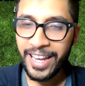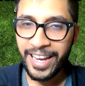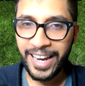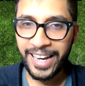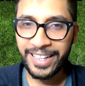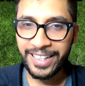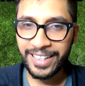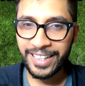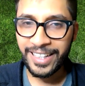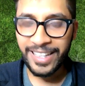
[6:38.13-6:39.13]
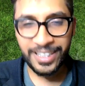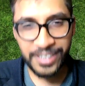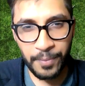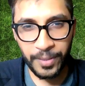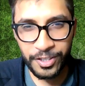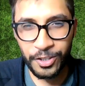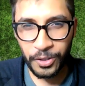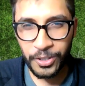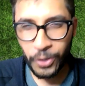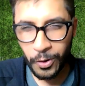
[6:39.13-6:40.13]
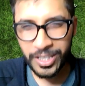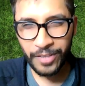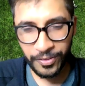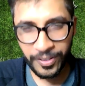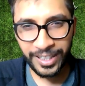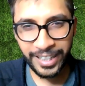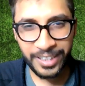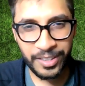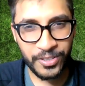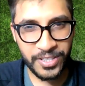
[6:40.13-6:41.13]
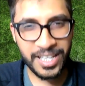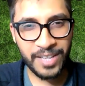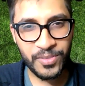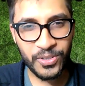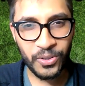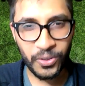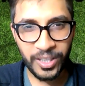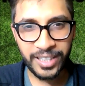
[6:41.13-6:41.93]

And it's a shame Pellistri couldn't score, because I would have really liked it to see him score a goal.